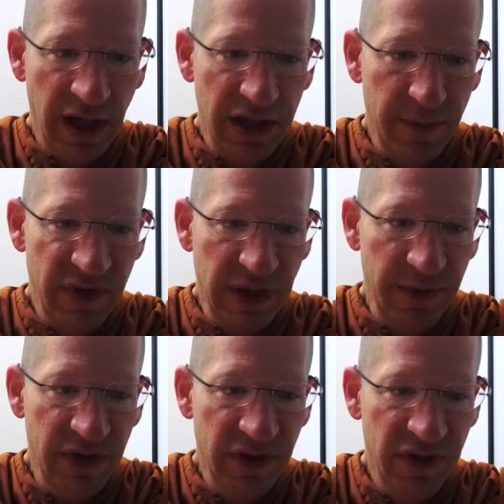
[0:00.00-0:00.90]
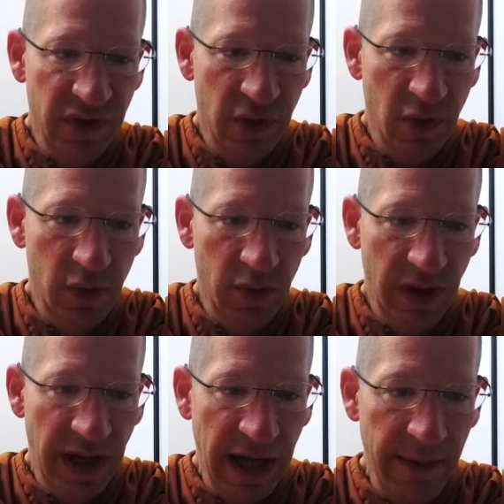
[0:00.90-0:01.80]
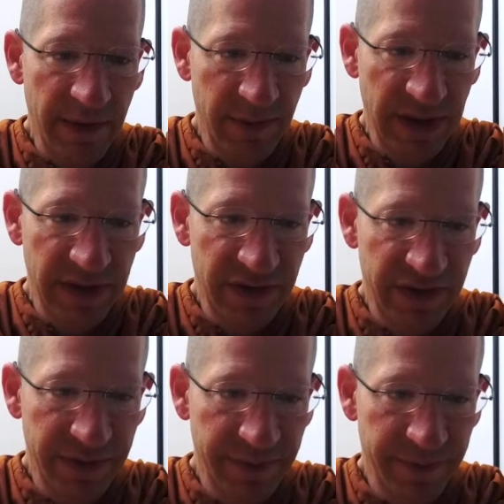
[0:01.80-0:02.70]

and the perception is so habit-based.